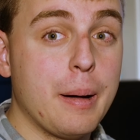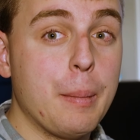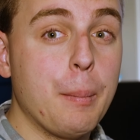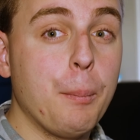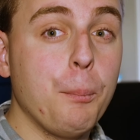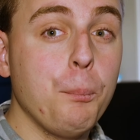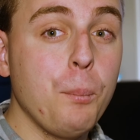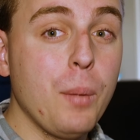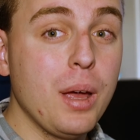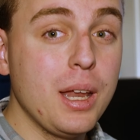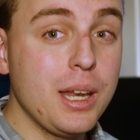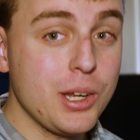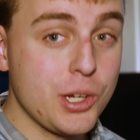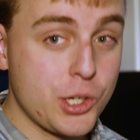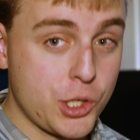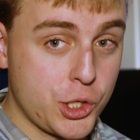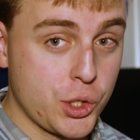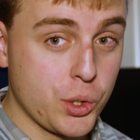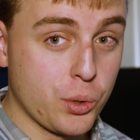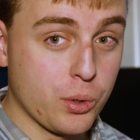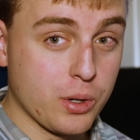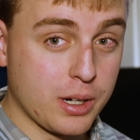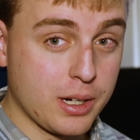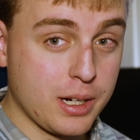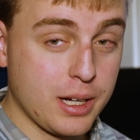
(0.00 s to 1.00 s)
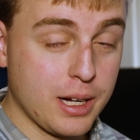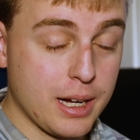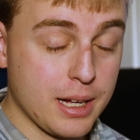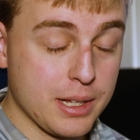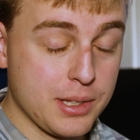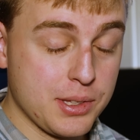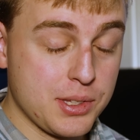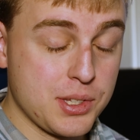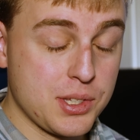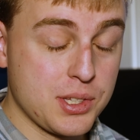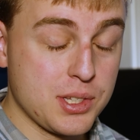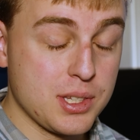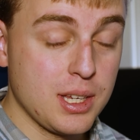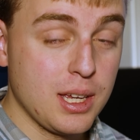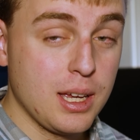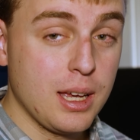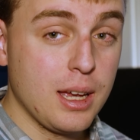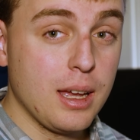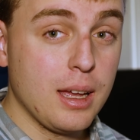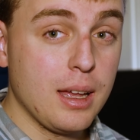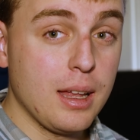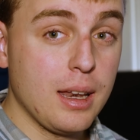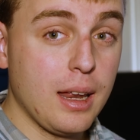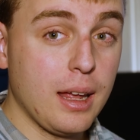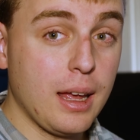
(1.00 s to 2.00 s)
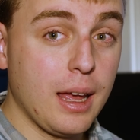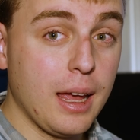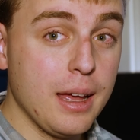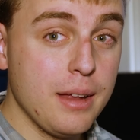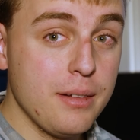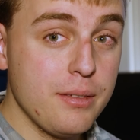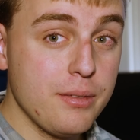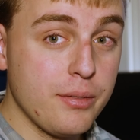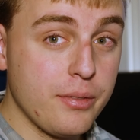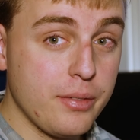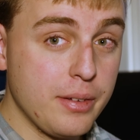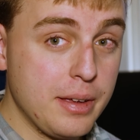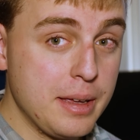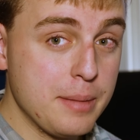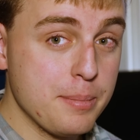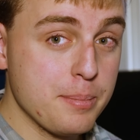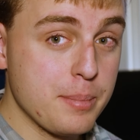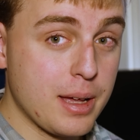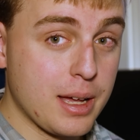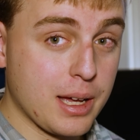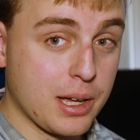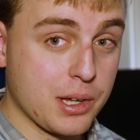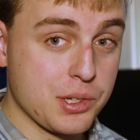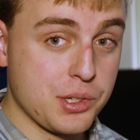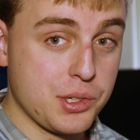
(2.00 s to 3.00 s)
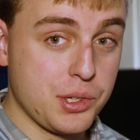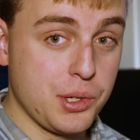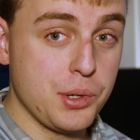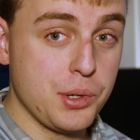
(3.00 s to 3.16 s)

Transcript: MIDI shortcuts in vMix